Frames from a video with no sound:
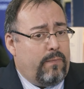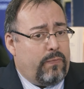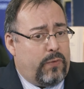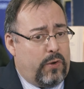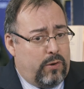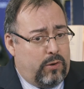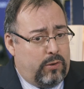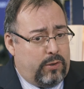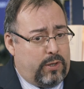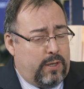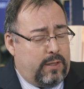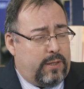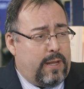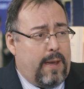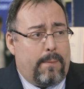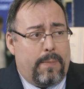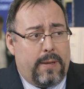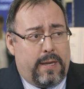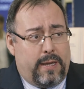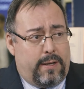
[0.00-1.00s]
they're looking at
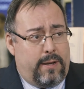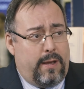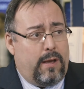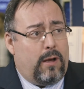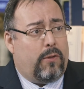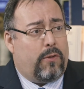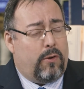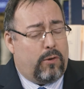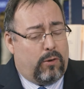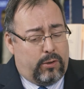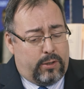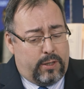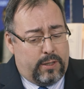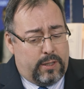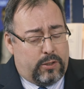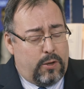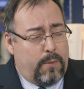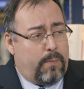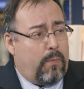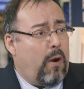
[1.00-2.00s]
that P&L, they're looking
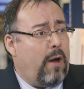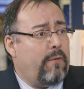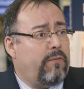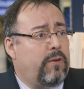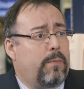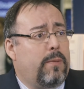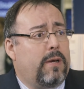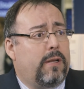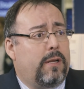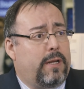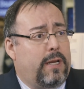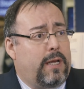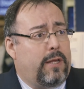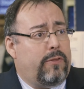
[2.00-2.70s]
at their profitability,